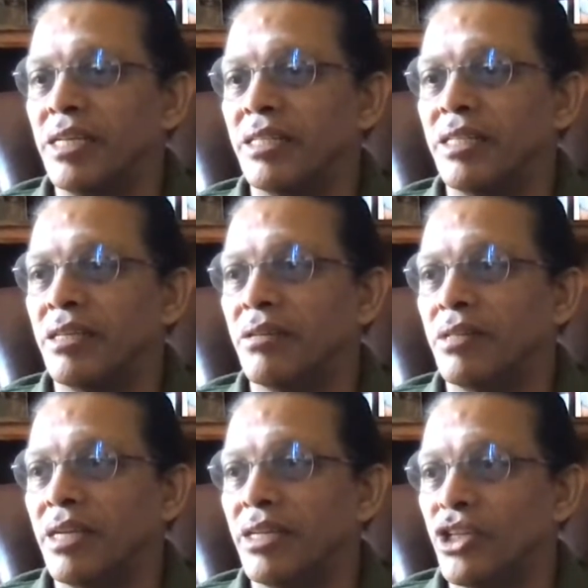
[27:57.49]

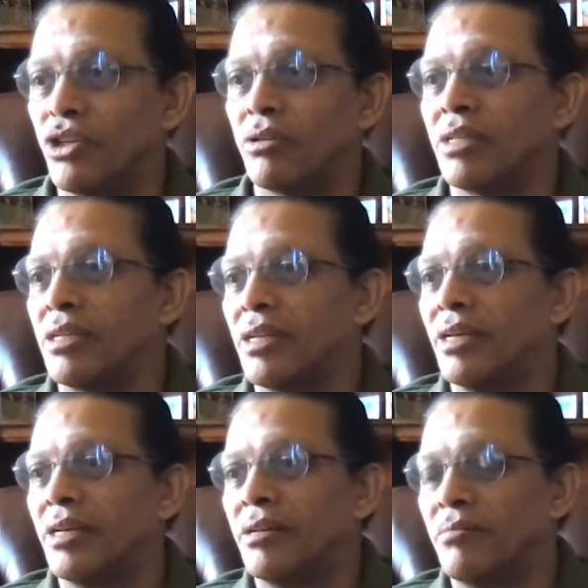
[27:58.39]
they ensure that
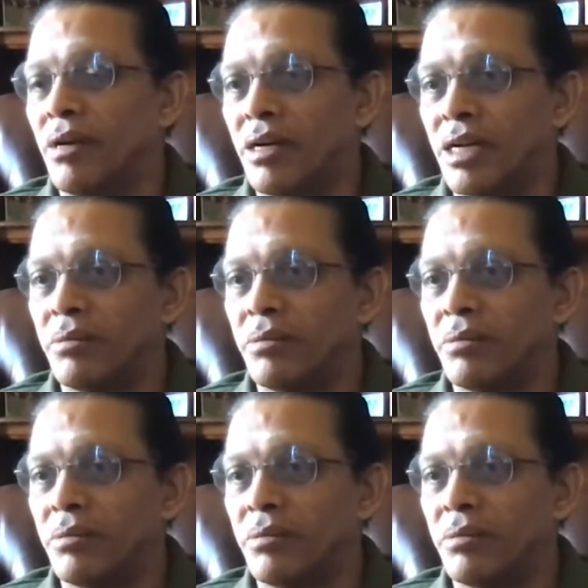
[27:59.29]
Mahaganapati